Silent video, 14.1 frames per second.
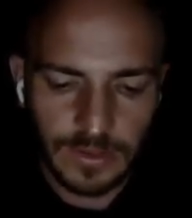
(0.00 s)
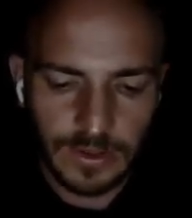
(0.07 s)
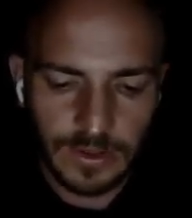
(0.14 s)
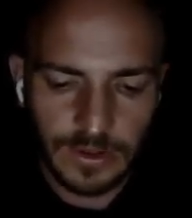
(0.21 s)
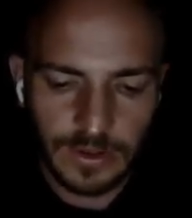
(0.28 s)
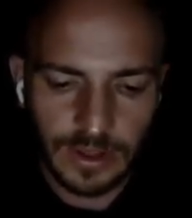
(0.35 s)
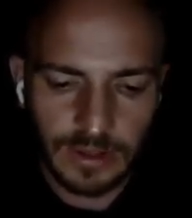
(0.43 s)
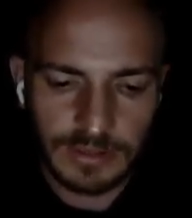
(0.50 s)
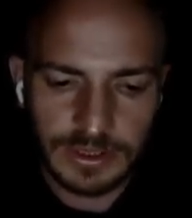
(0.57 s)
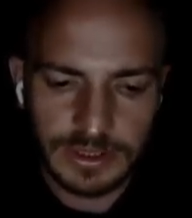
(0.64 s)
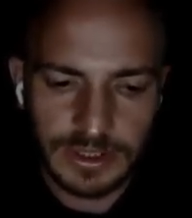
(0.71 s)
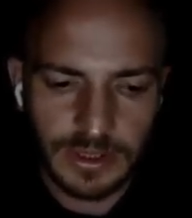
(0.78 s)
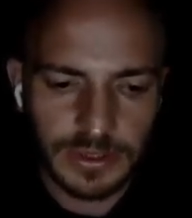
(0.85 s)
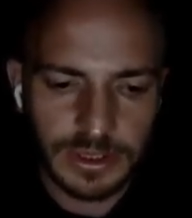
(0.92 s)
I'm
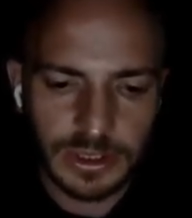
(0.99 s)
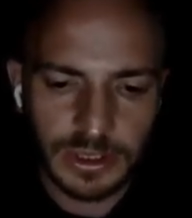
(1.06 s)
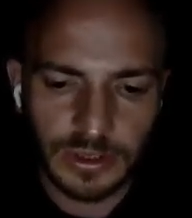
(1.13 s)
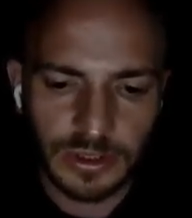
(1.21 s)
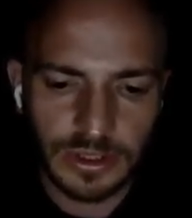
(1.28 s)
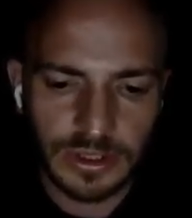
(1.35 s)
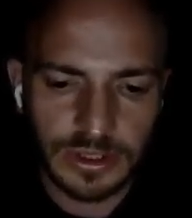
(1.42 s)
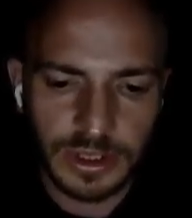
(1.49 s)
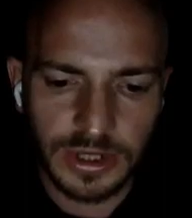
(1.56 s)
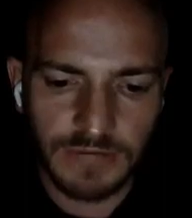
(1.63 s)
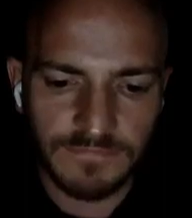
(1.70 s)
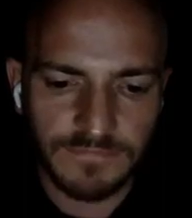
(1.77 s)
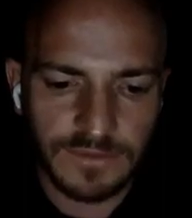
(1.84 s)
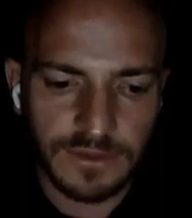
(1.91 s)
just on this journey to
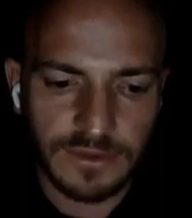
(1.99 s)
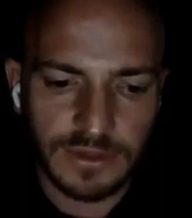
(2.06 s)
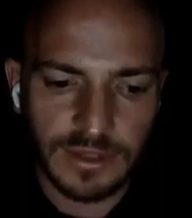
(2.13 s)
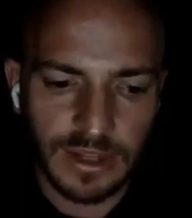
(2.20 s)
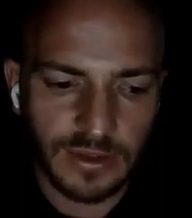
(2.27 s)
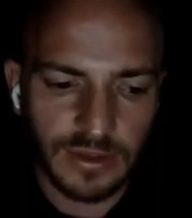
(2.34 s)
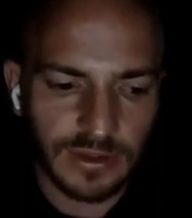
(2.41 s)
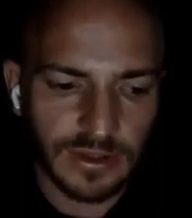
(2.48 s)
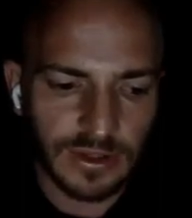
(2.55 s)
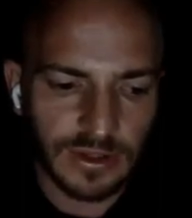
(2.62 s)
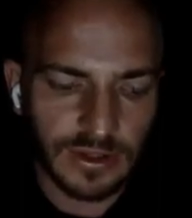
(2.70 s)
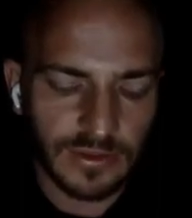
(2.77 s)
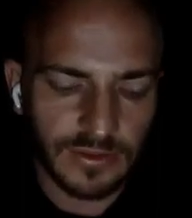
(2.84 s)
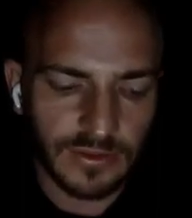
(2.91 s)
try to figure it out.
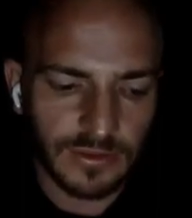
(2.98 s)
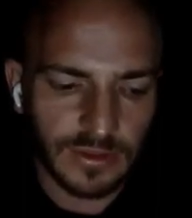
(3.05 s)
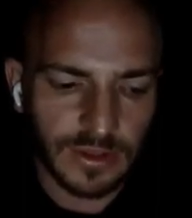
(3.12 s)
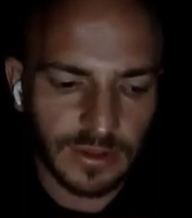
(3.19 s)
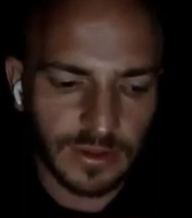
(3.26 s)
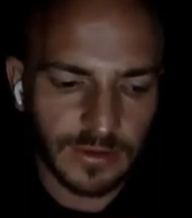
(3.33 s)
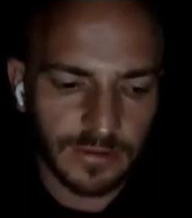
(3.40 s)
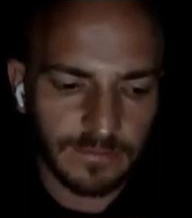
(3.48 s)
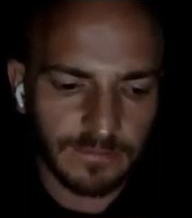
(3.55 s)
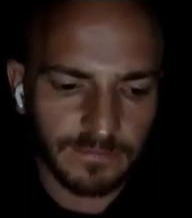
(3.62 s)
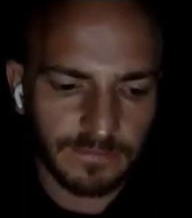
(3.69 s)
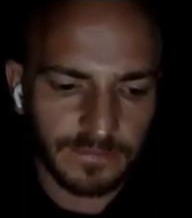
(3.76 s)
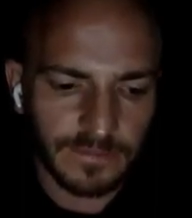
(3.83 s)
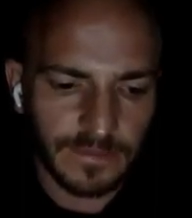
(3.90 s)
And
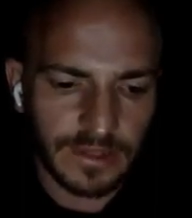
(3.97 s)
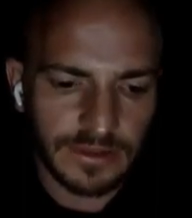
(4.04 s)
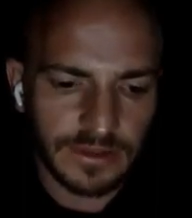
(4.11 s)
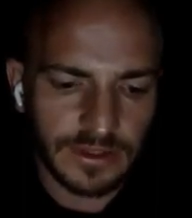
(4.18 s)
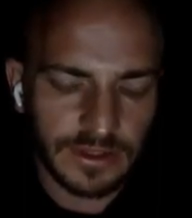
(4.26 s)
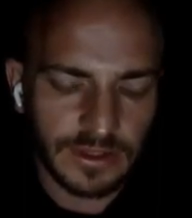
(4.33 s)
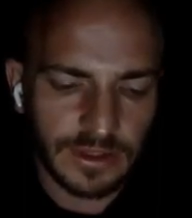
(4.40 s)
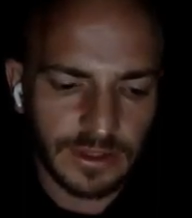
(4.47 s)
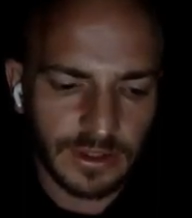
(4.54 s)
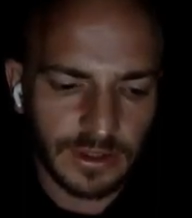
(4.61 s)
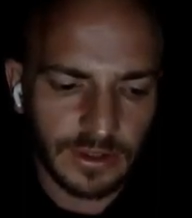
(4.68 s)
I think,